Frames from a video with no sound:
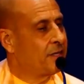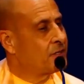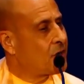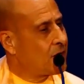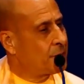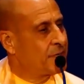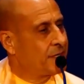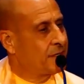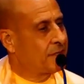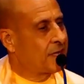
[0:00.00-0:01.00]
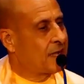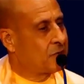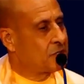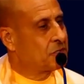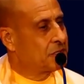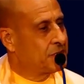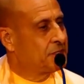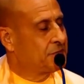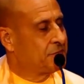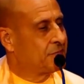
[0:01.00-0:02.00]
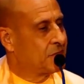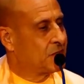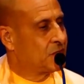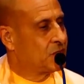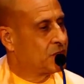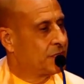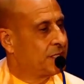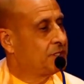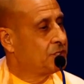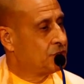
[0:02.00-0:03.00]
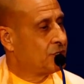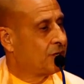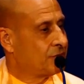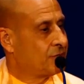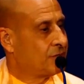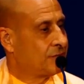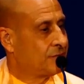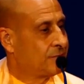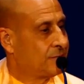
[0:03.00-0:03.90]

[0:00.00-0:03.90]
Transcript: He taught me how to live in the jungle,